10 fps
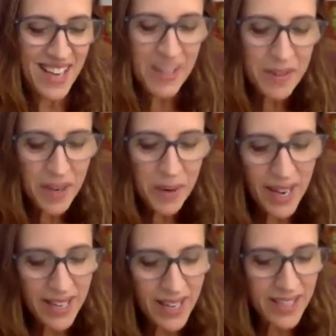I don't know.
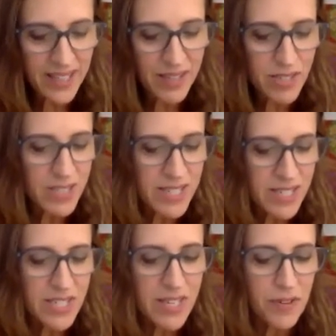They're just
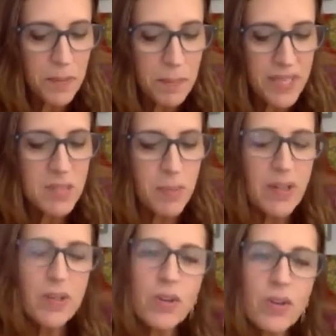such different beasts,
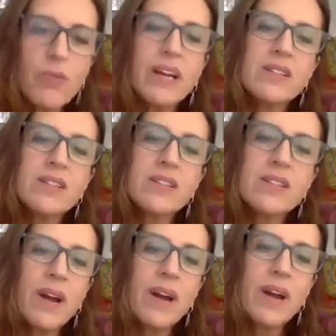but good writing is
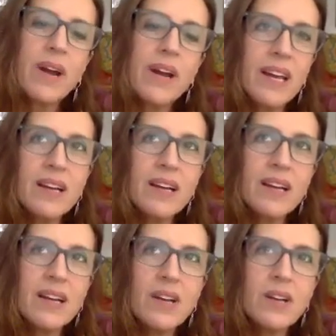good writing, and
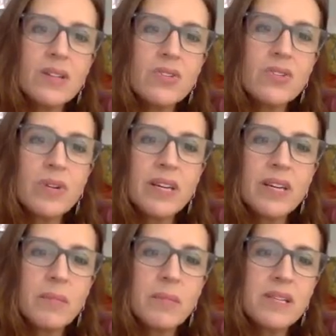a good story
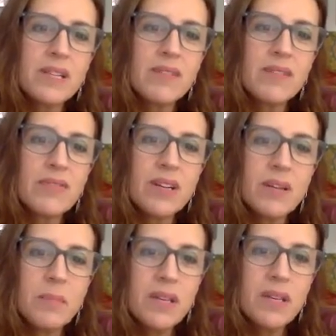can be delivered
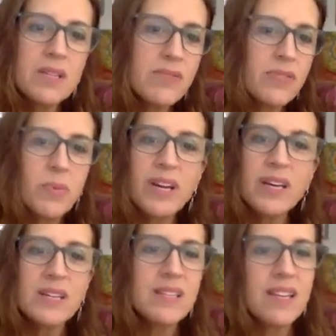in a million different
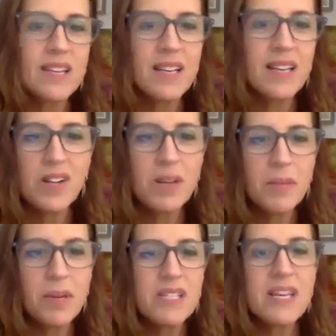ways. I think that's
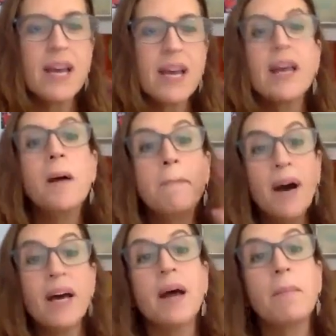all I'm going to say.
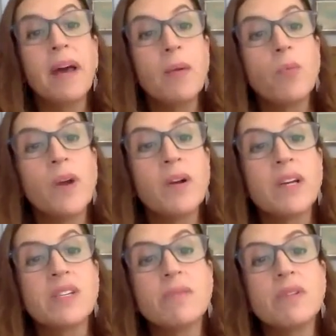But my one
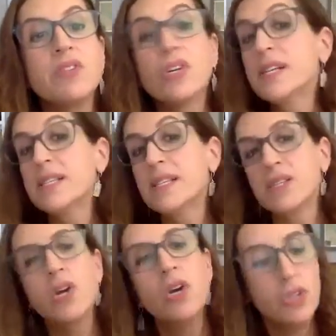question with Jill is
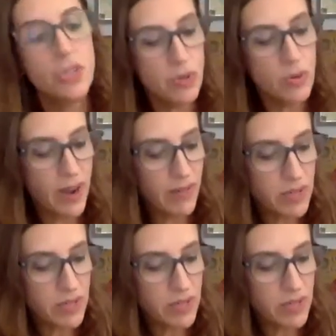this: do you